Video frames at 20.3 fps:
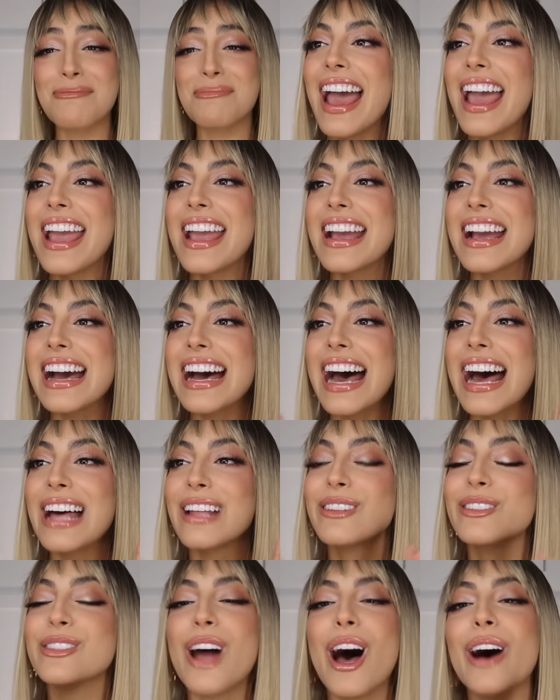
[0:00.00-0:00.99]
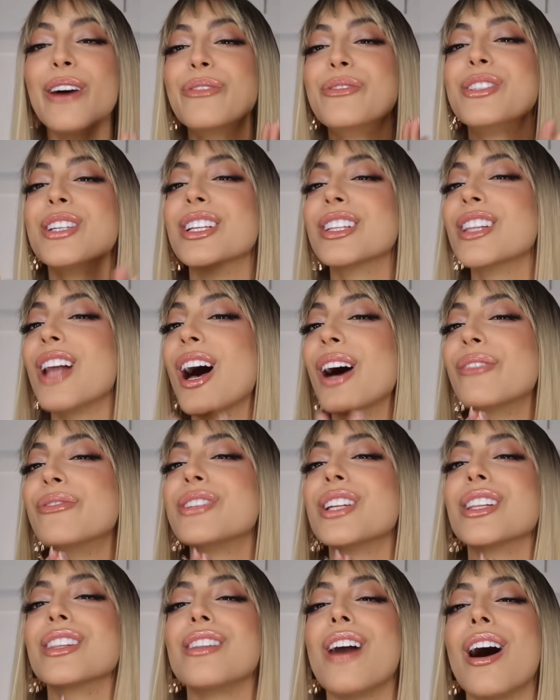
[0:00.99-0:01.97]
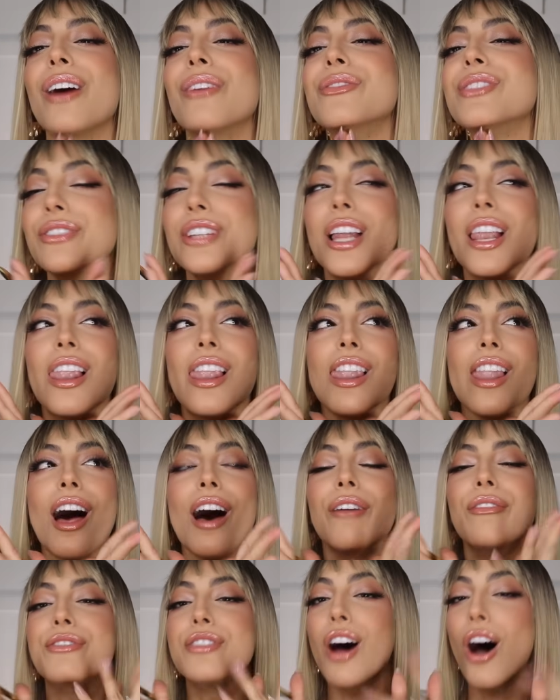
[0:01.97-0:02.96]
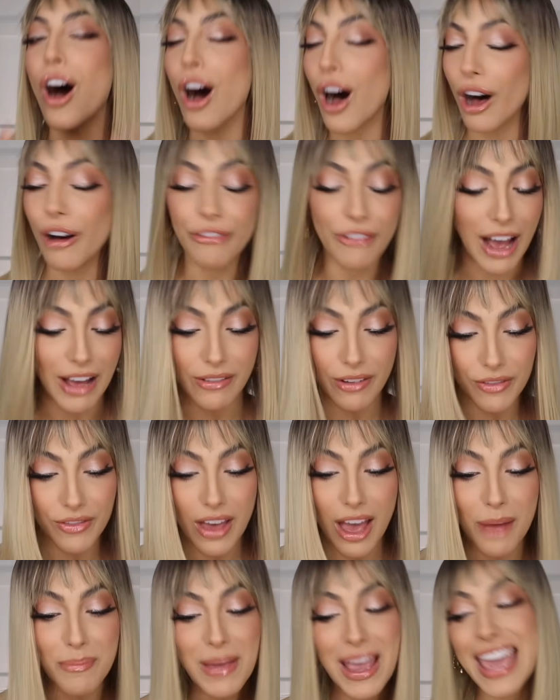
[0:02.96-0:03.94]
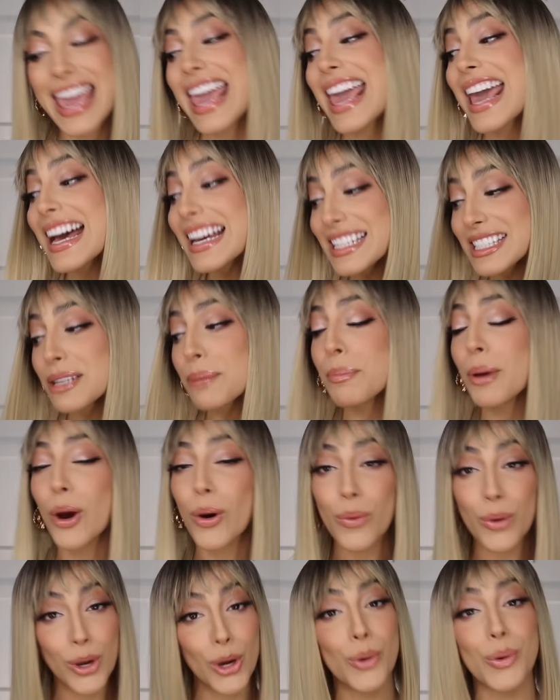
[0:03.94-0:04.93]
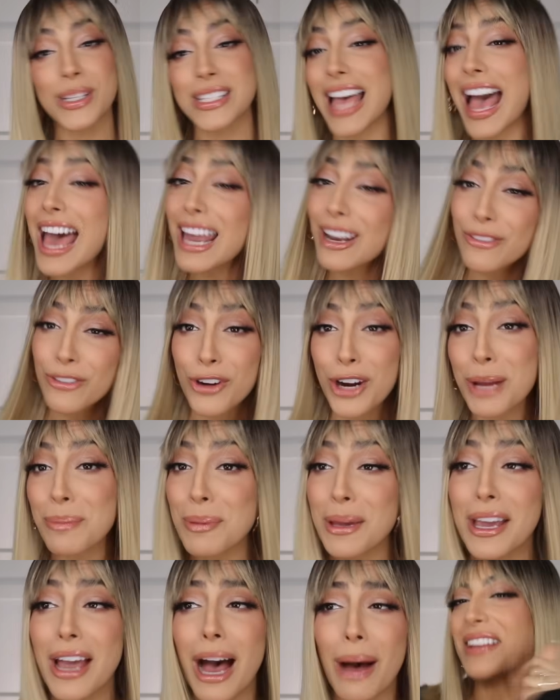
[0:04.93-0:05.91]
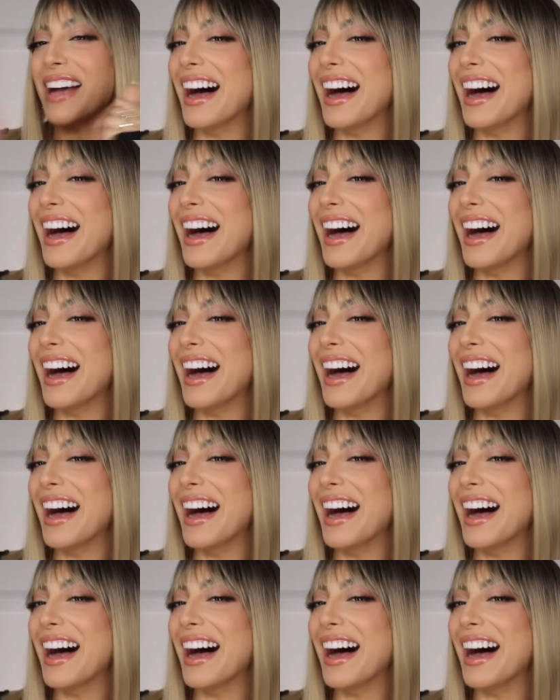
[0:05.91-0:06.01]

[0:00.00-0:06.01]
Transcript: I loved all 5 of them, and Peru was kind of creeping up.